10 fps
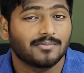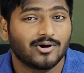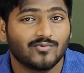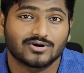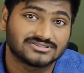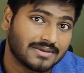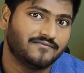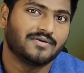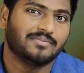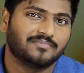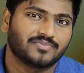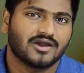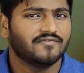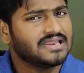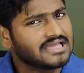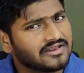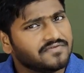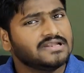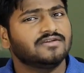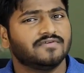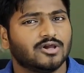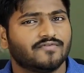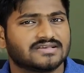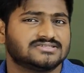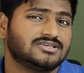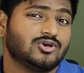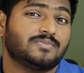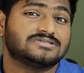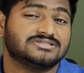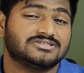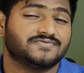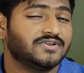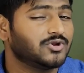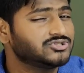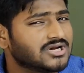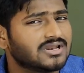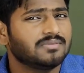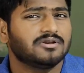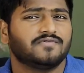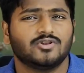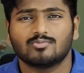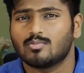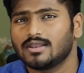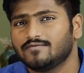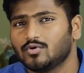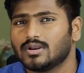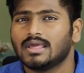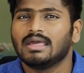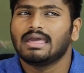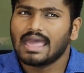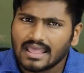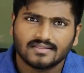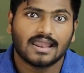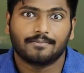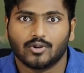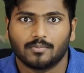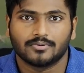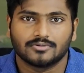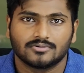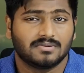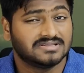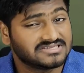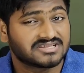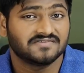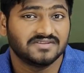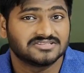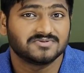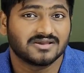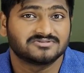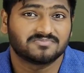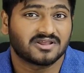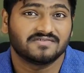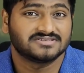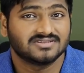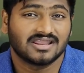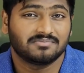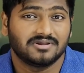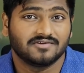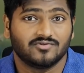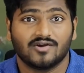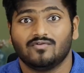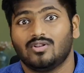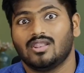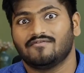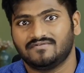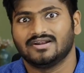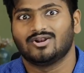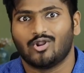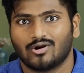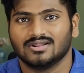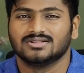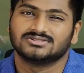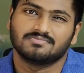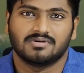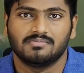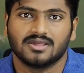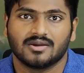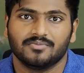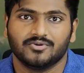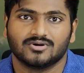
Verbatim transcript: about WhatsApp Web, a very convenient way of accessing your messages when you are juggling between your mobile phone and the laptop. But this convenience becomes a privacy nightmare if you have left it logged in some public computer.